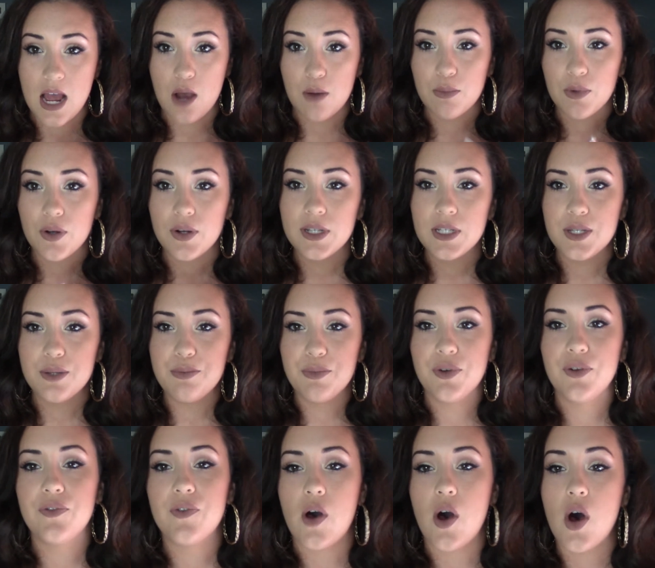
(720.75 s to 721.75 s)
I'm going to
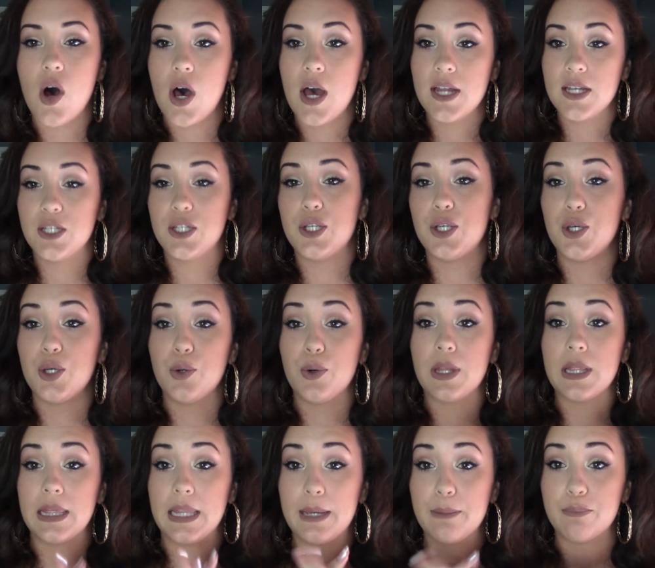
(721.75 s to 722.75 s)
move on to
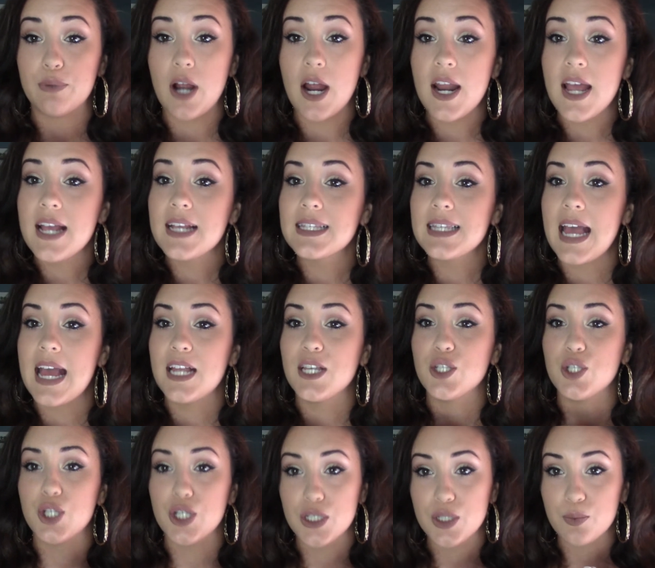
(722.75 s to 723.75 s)
lip products,
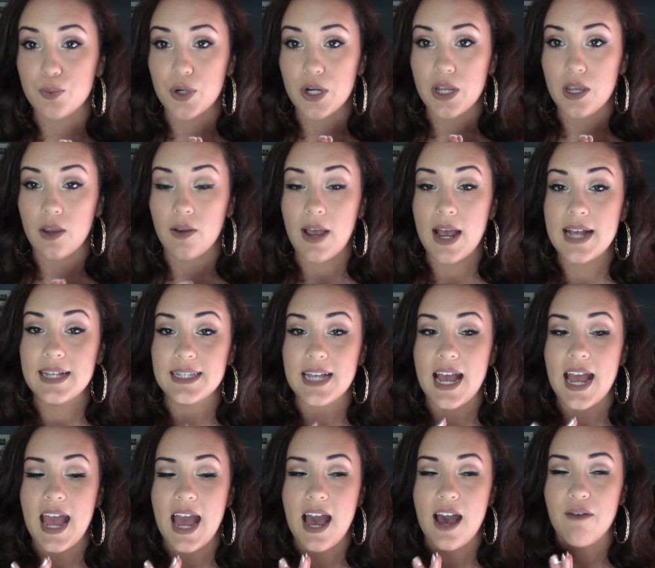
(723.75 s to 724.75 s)
and just warning you guys,
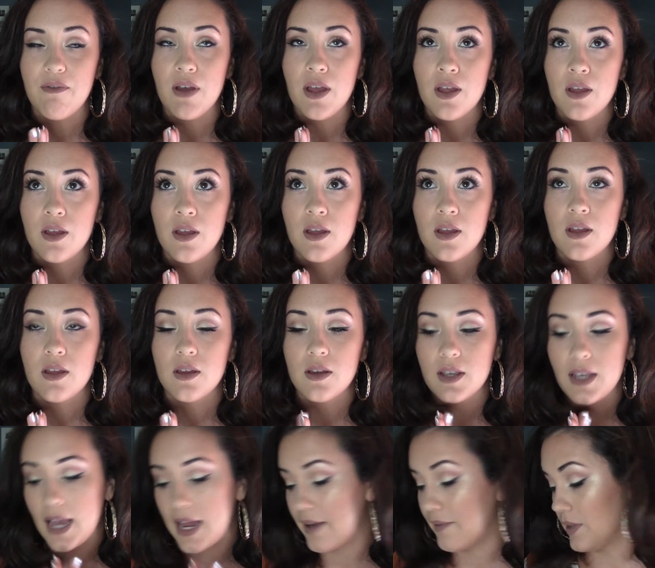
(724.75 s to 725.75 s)
I have
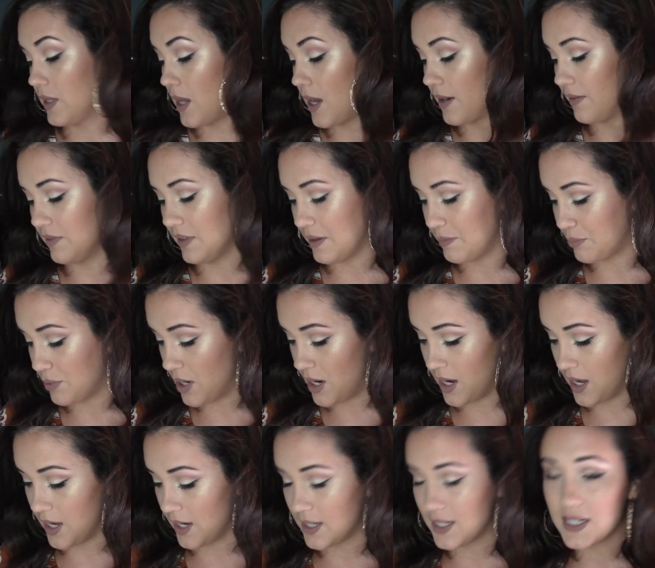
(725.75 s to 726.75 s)
kind of a lot of lip
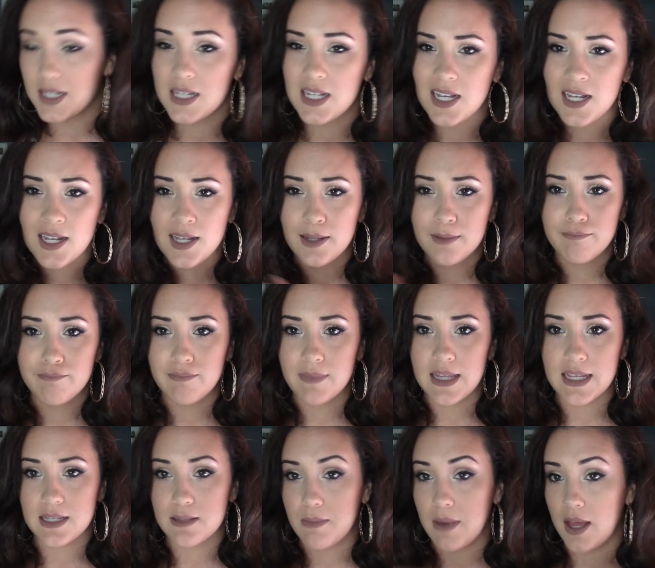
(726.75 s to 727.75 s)
products
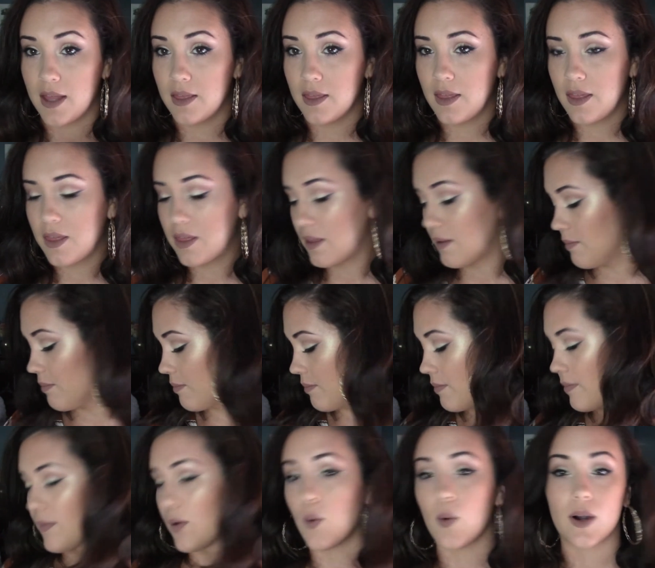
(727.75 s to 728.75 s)
this month,
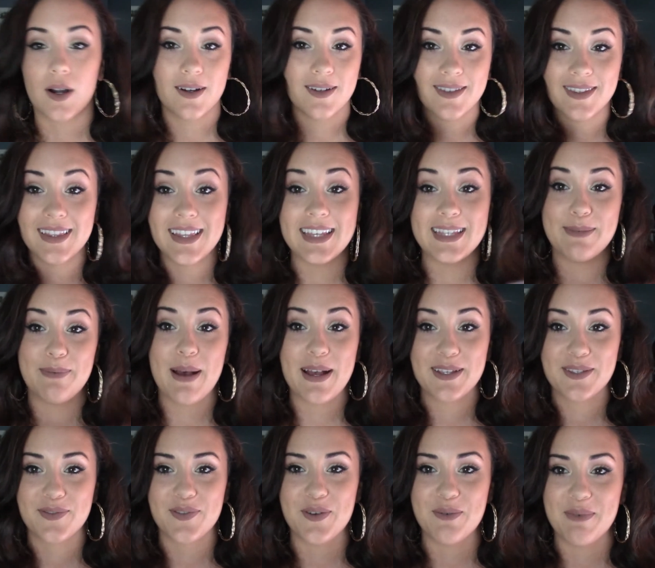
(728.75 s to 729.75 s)
or these
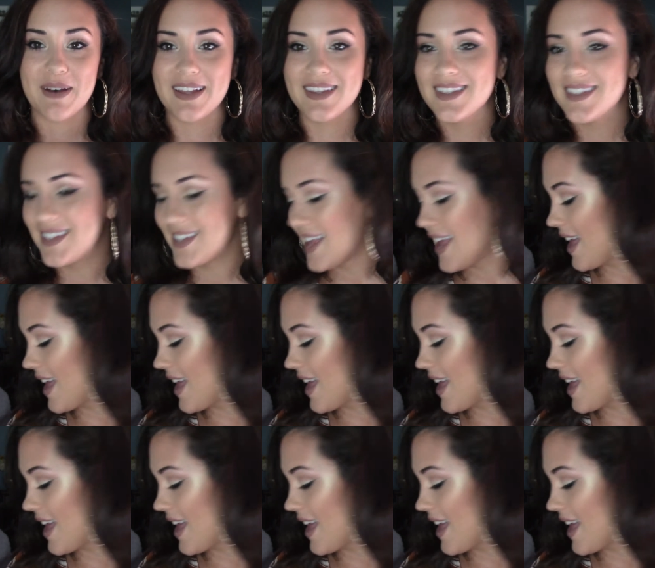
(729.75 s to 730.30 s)
past few months.